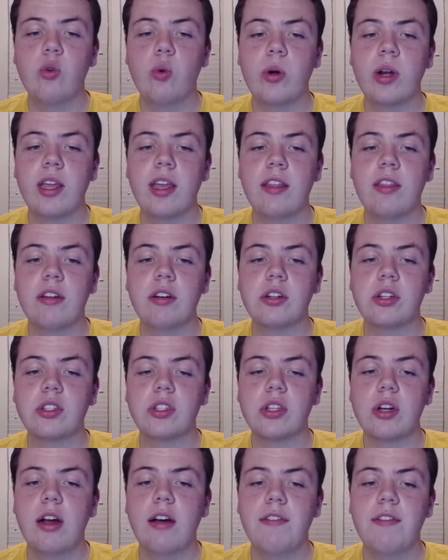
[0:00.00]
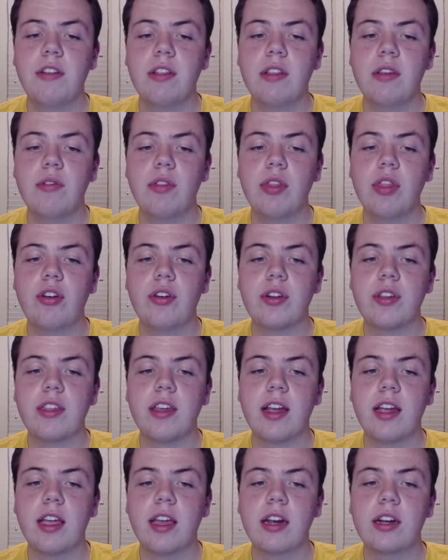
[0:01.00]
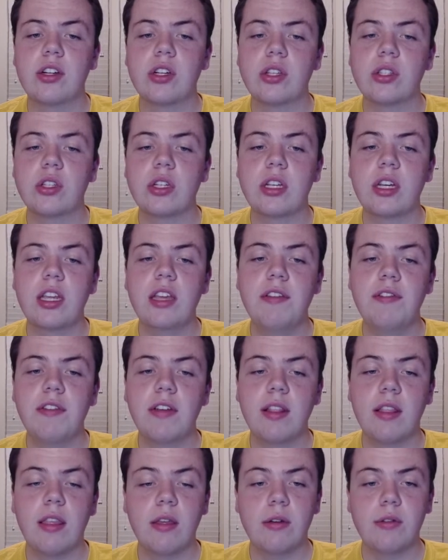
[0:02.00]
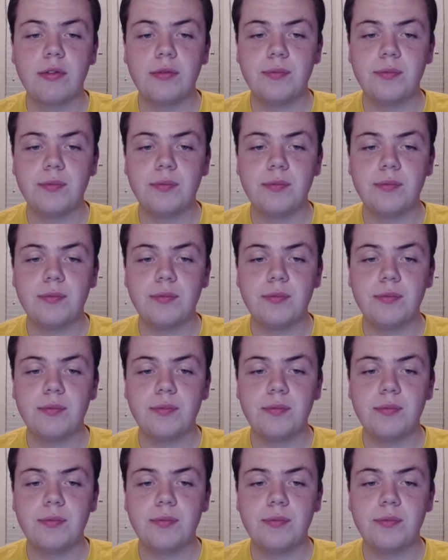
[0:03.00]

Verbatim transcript: 28th in adjusted offensive and 32nd in adjusted defensive,